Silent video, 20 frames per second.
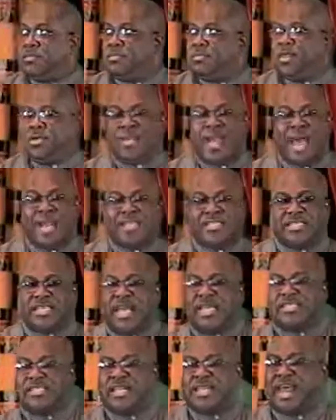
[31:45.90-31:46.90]
The United
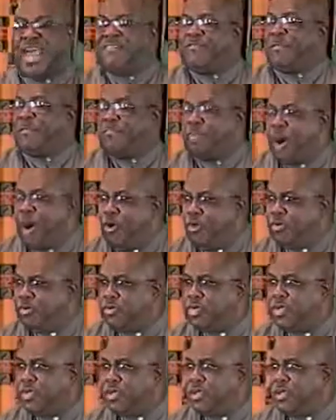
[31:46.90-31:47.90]
States didn't have a boat.
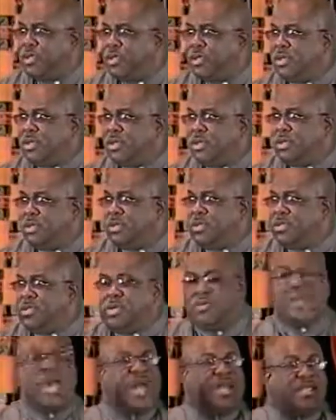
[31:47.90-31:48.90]

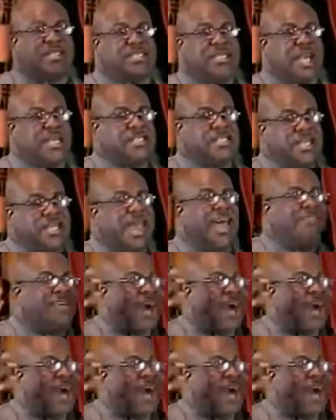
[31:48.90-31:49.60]
The United States didn't have